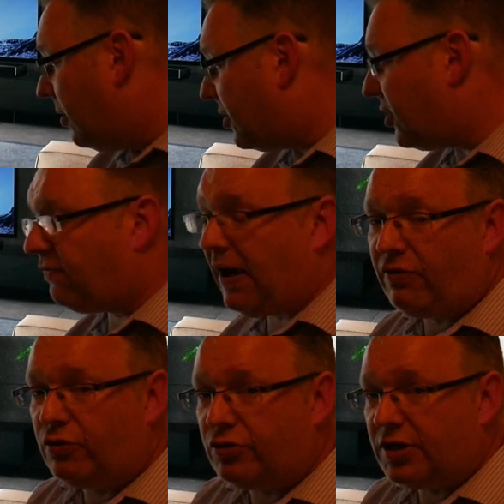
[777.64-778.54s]
The
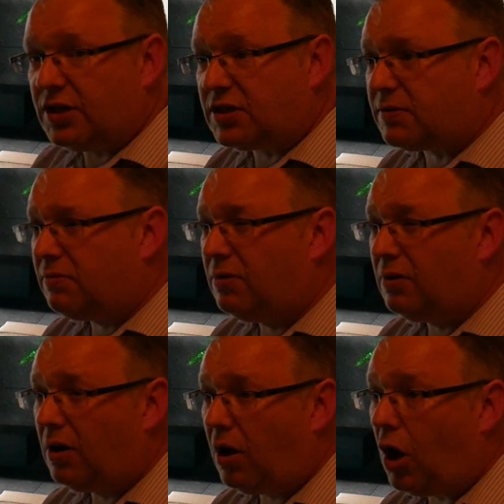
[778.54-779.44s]
2500 is
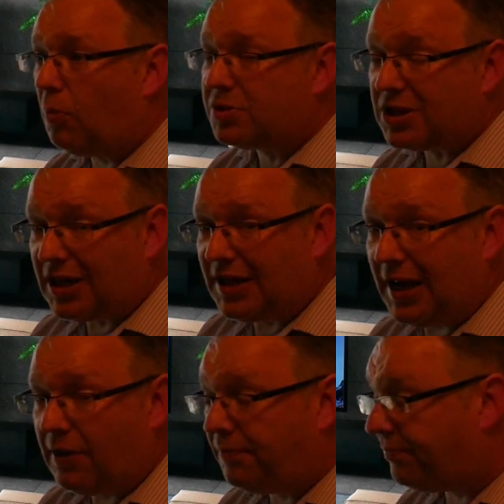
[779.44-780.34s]
obsolete
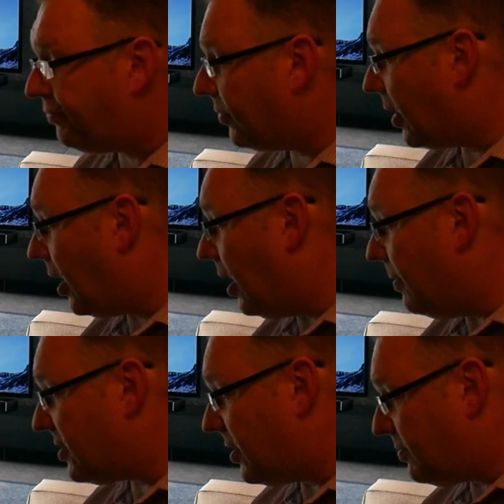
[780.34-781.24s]
now.
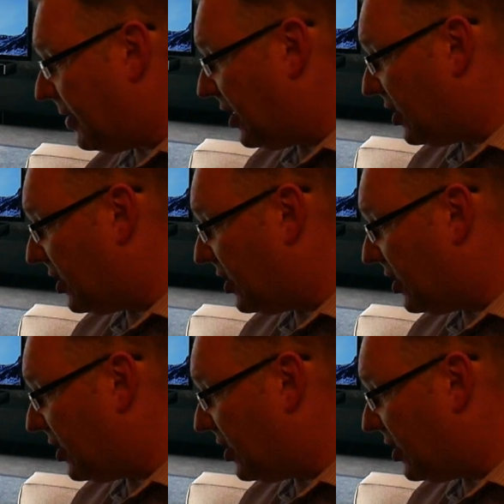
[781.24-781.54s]
It's been